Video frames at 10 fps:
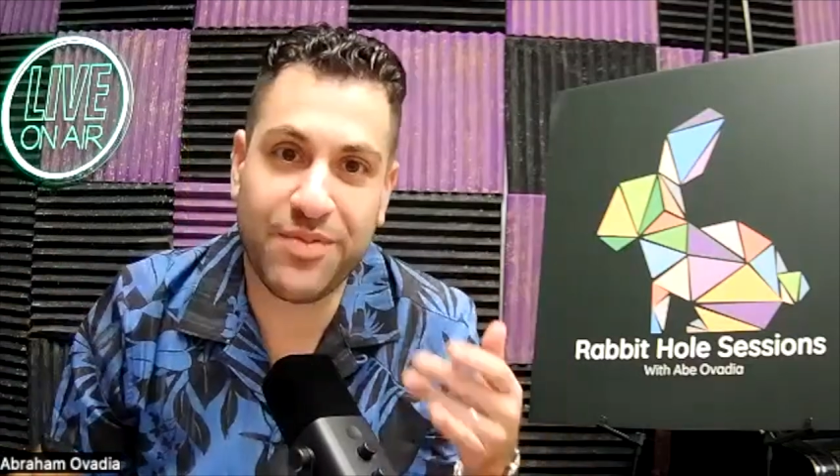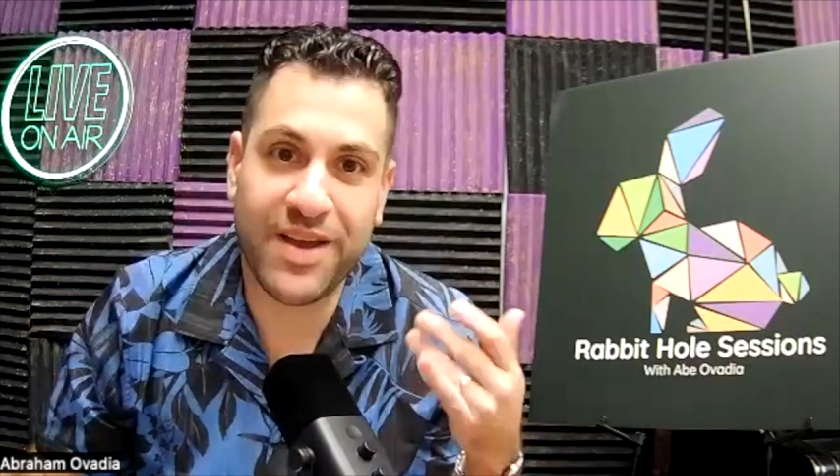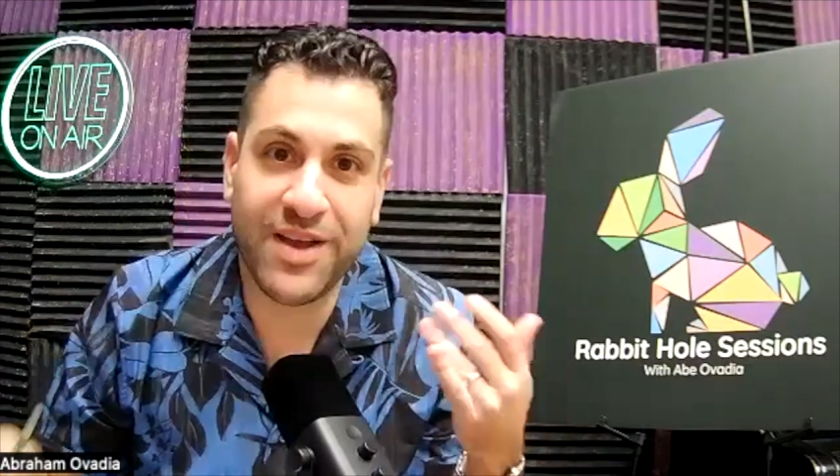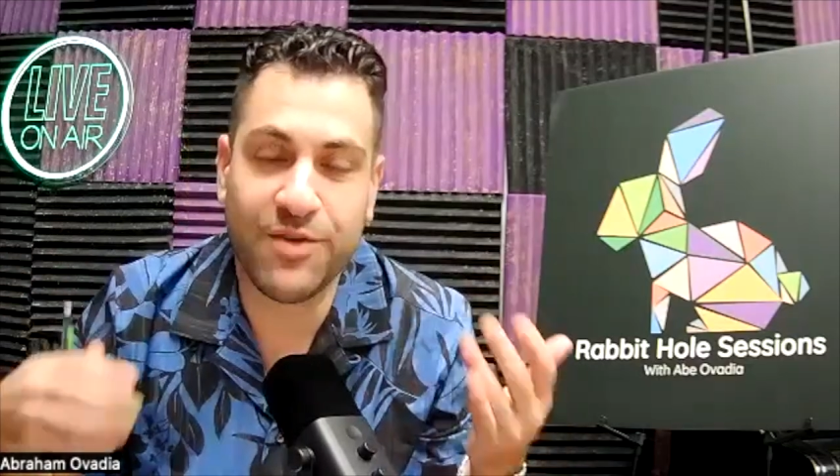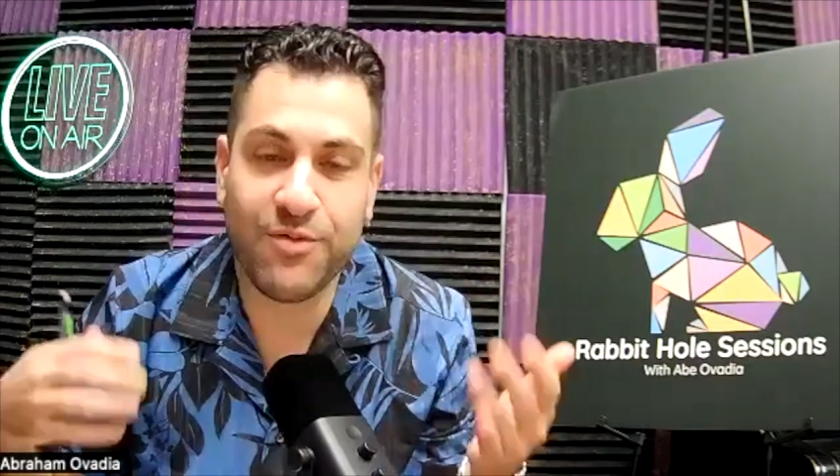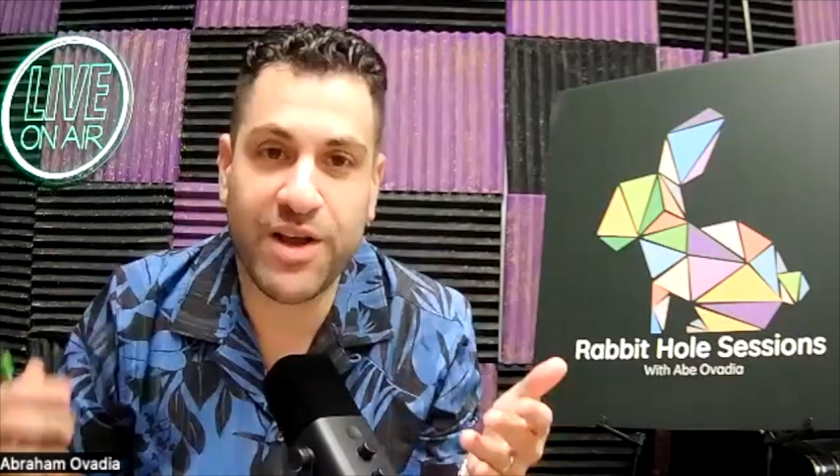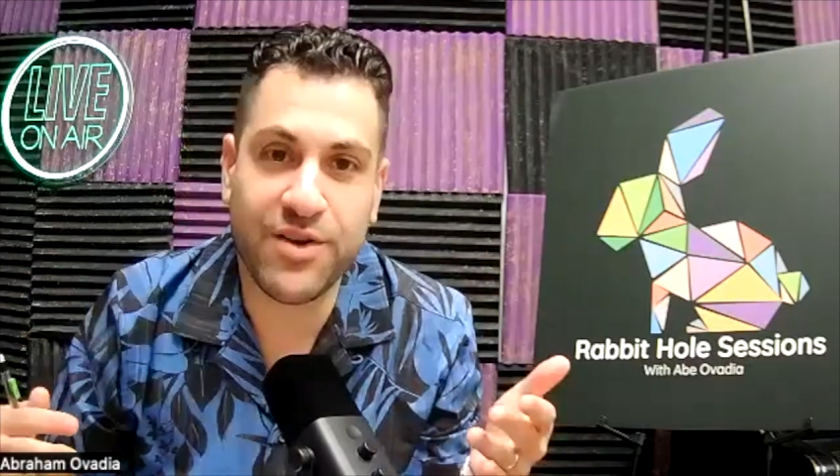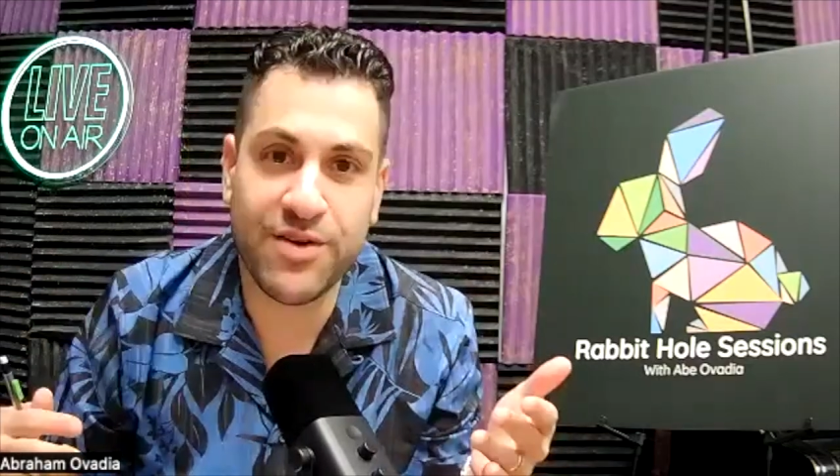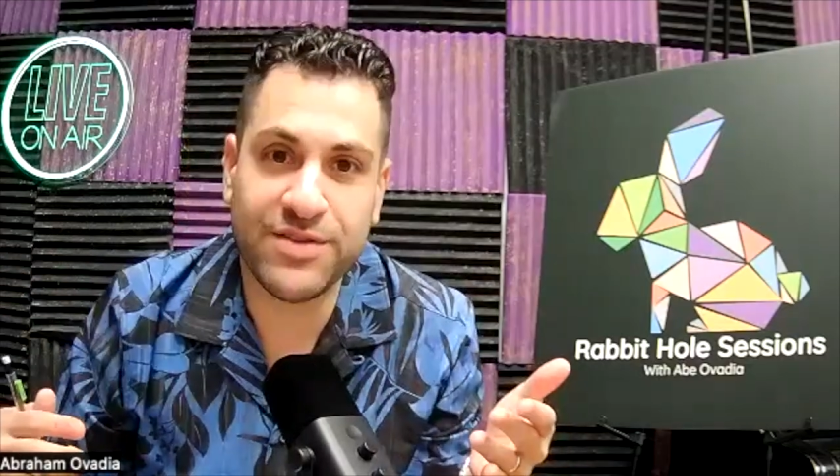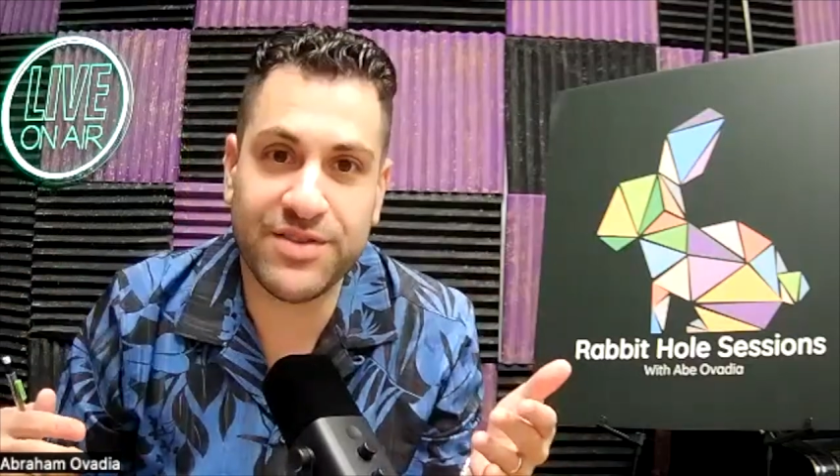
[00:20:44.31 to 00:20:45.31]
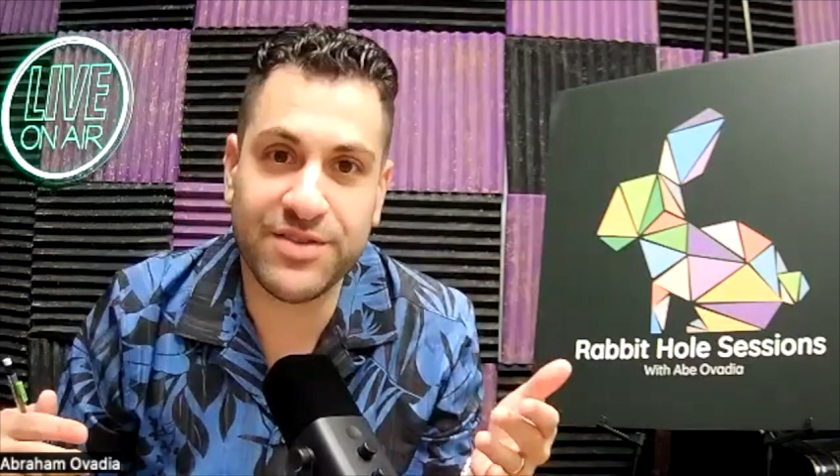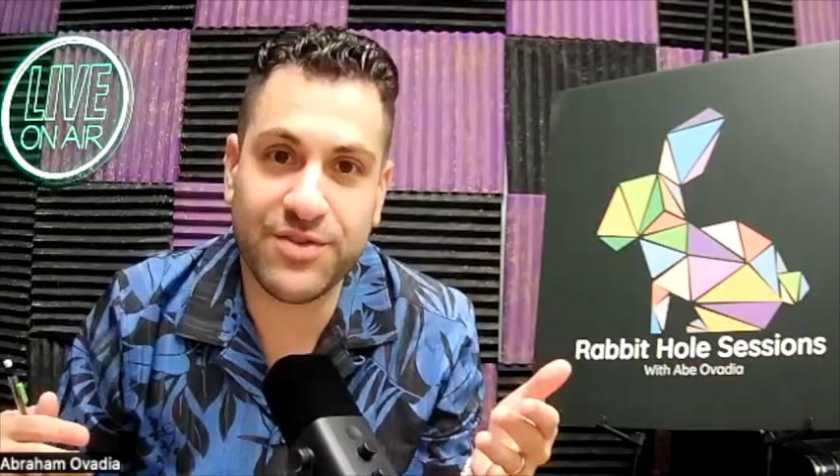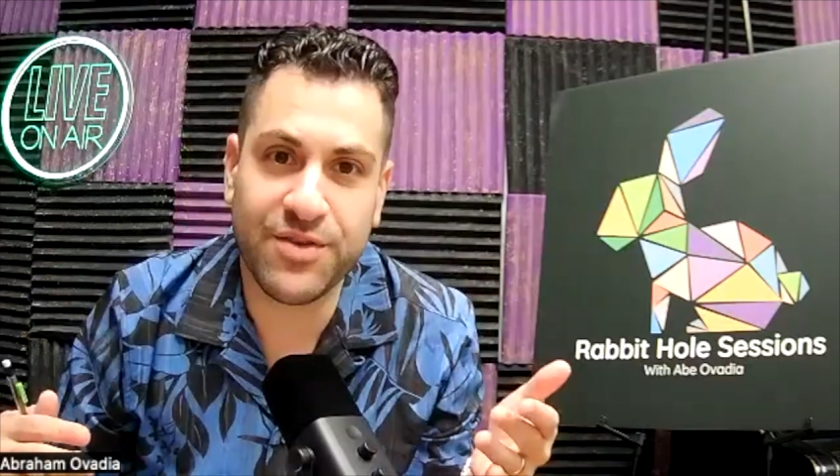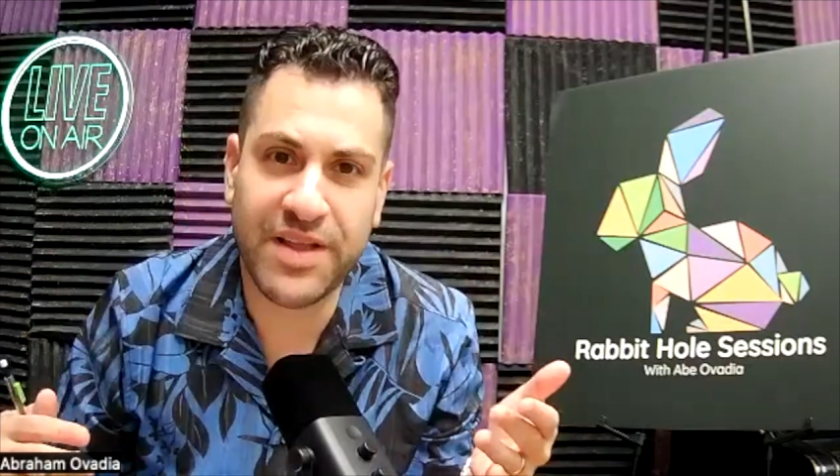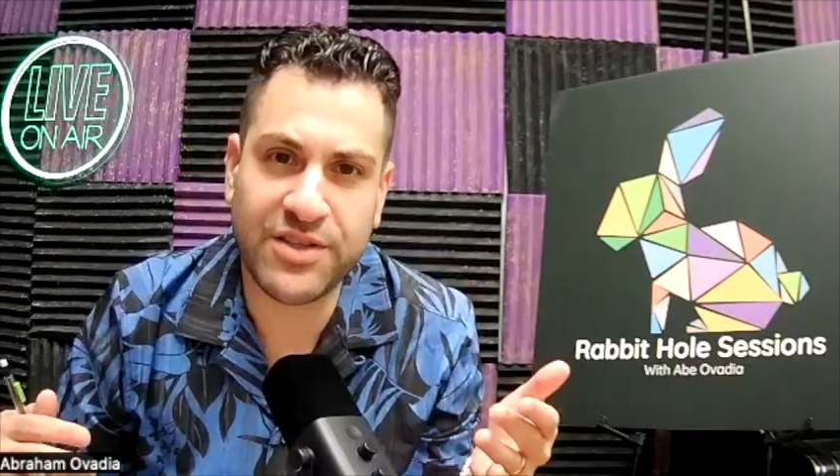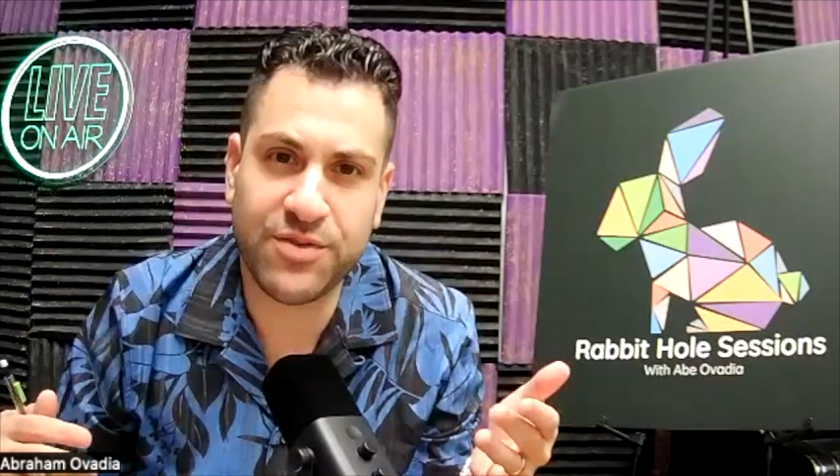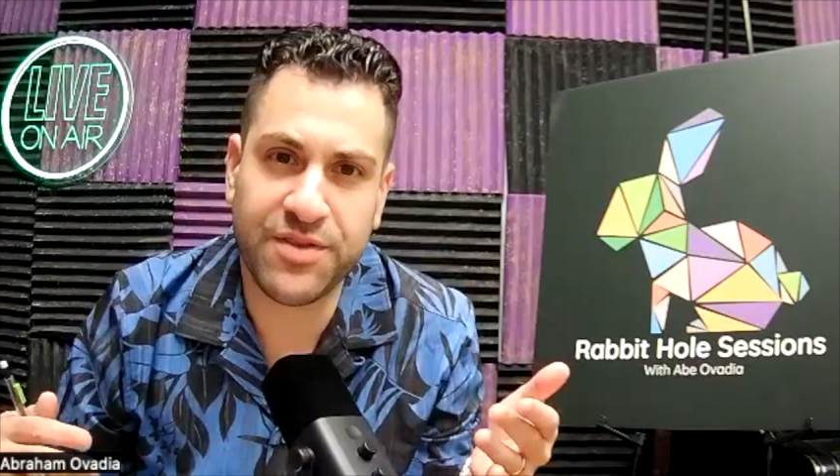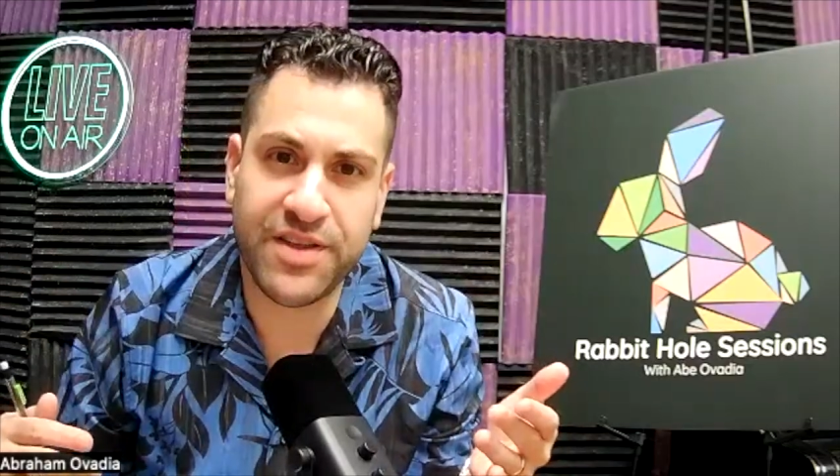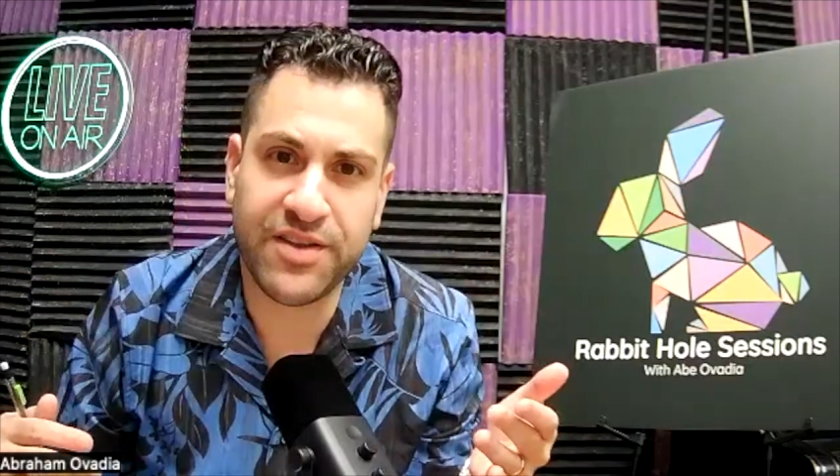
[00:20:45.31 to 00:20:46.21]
playing on records and that sort of thing.